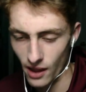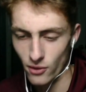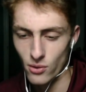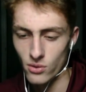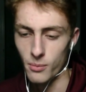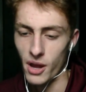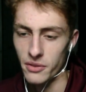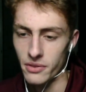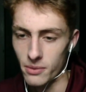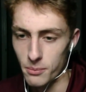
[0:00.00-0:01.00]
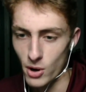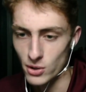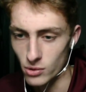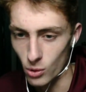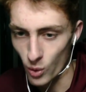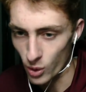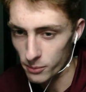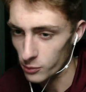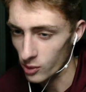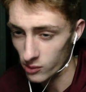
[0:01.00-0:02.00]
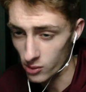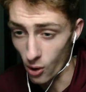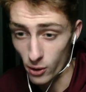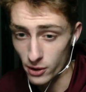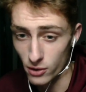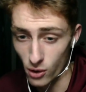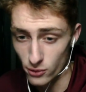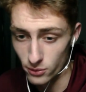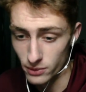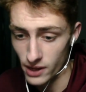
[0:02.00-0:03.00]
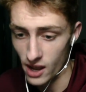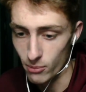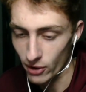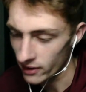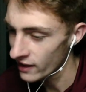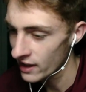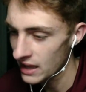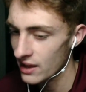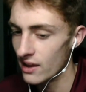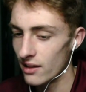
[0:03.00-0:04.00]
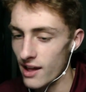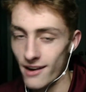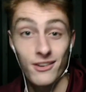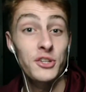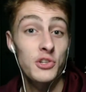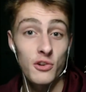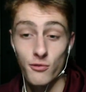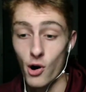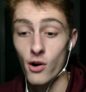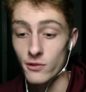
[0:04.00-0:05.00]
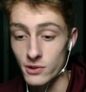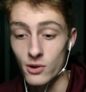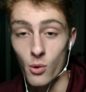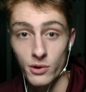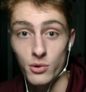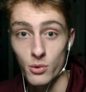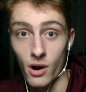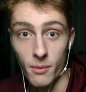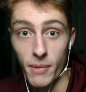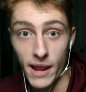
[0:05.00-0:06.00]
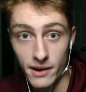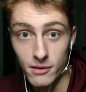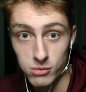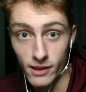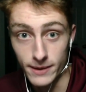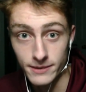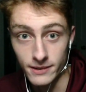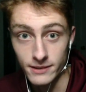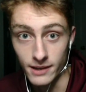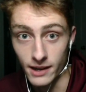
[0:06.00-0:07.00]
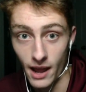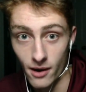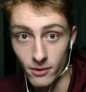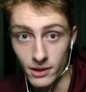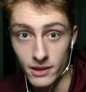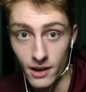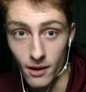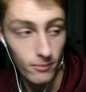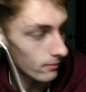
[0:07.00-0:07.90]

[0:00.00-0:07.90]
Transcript: I don't know about much lore regarding Cartoon Cat, but a lot of it just involves going to abandoned places and how he